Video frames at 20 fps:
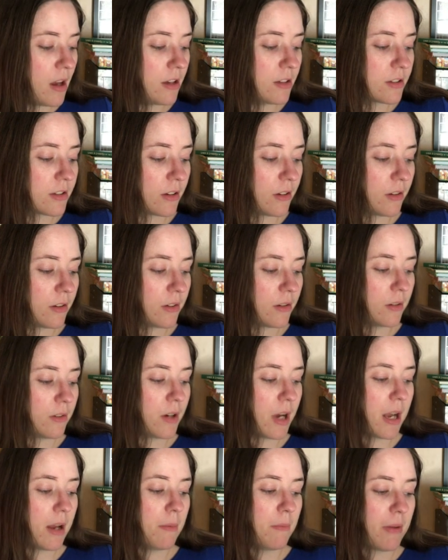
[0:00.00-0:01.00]
So
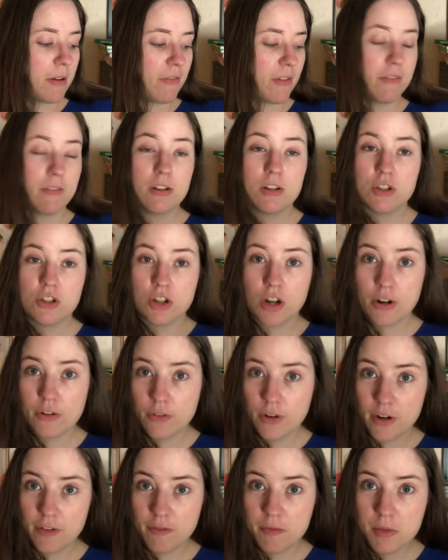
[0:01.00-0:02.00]
my favorite
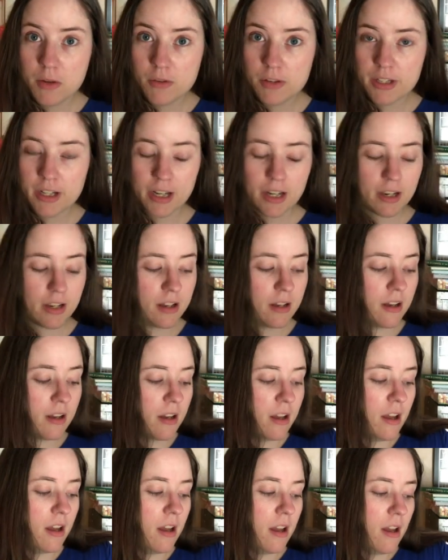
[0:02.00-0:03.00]
genre of music,
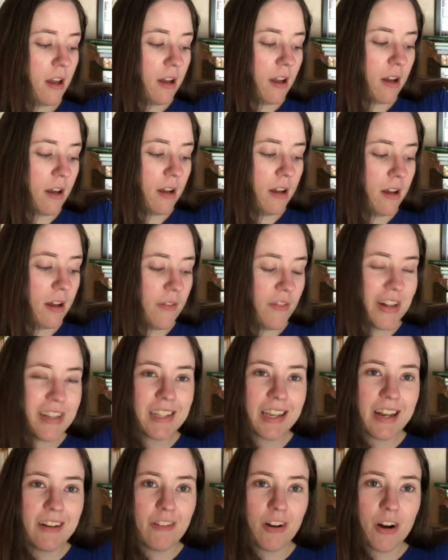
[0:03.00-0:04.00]
uh, that's
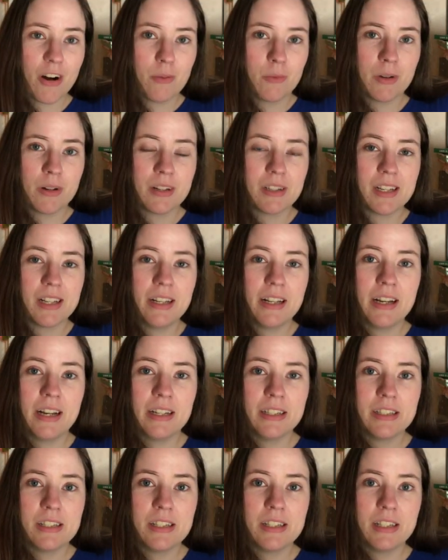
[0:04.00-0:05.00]
kind of a hard one, because I, I
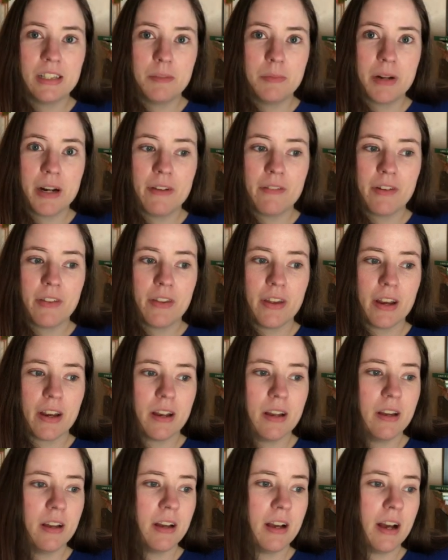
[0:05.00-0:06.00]
listen to a little bit of everything.
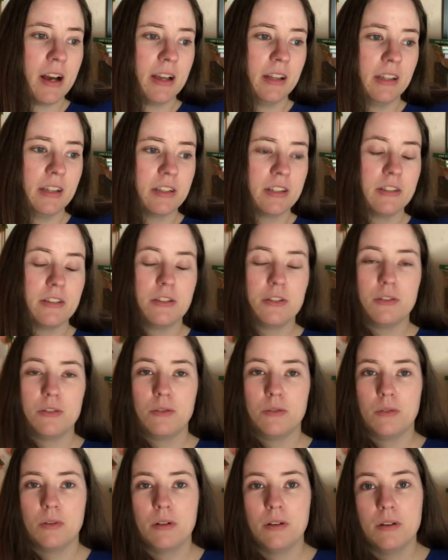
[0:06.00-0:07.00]
I listen
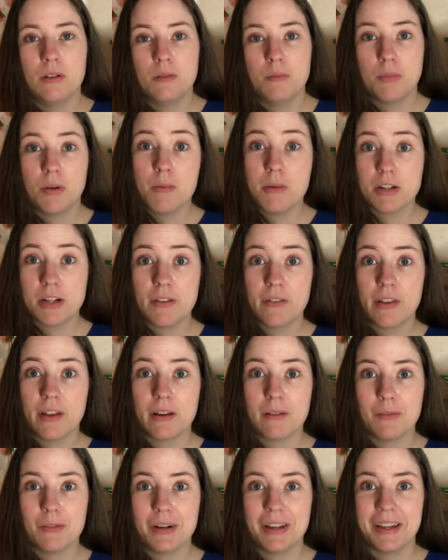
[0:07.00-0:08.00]
to pretty much
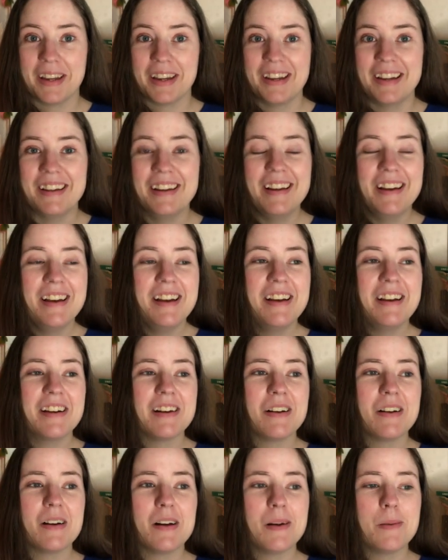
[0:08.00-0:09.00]
everything really,
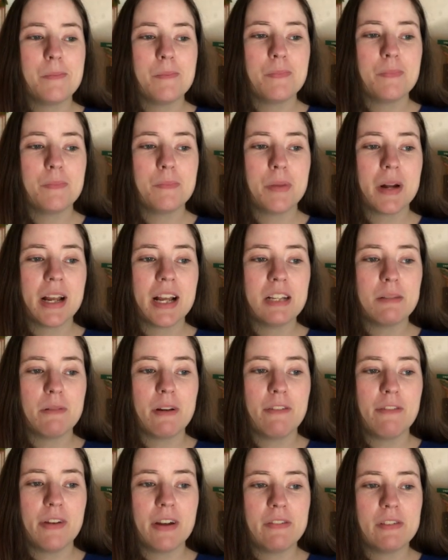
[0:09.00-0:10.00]
um, but I guess
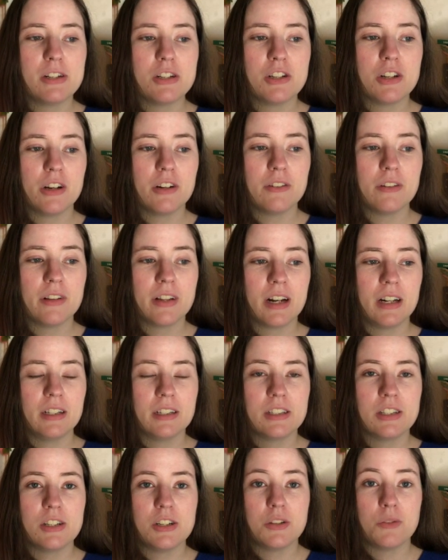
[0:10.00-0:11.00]
my favorite genre that I
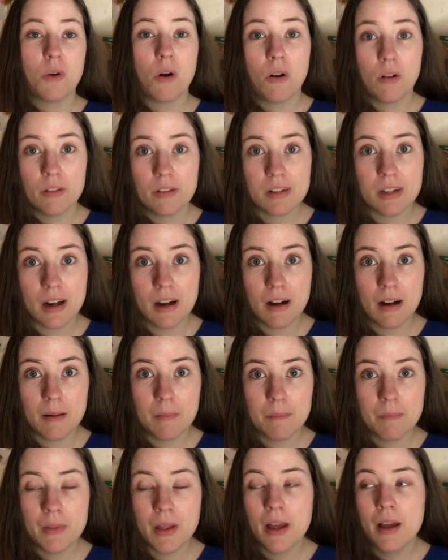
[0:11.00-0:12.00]
listen to all the time